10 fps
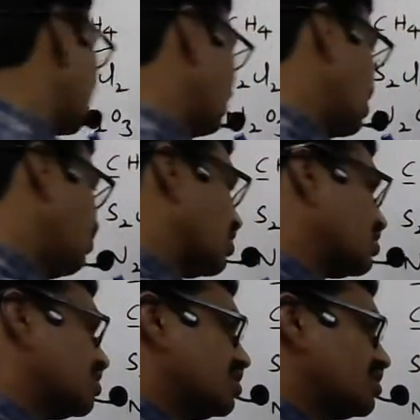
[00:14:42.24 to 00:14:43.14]
number of
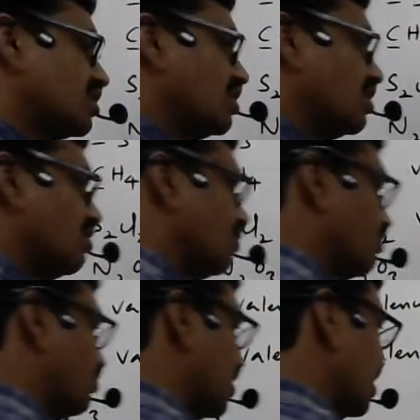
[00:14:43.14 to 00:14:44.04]
oxygens.
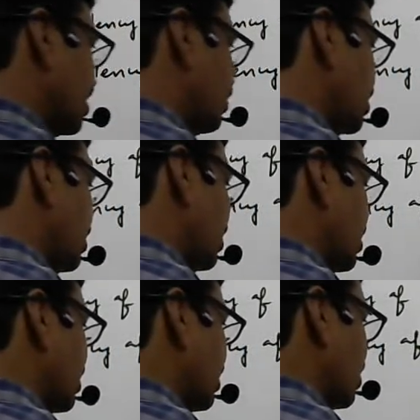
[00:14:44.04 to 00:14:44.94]
For 1
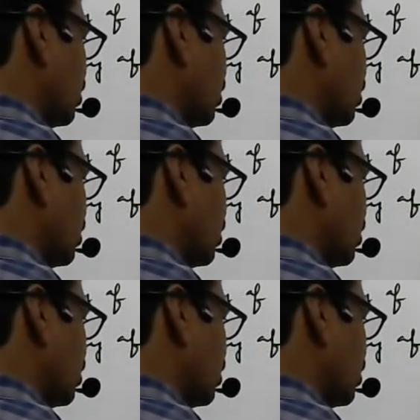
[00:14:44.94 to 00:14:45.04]
nitrogen, how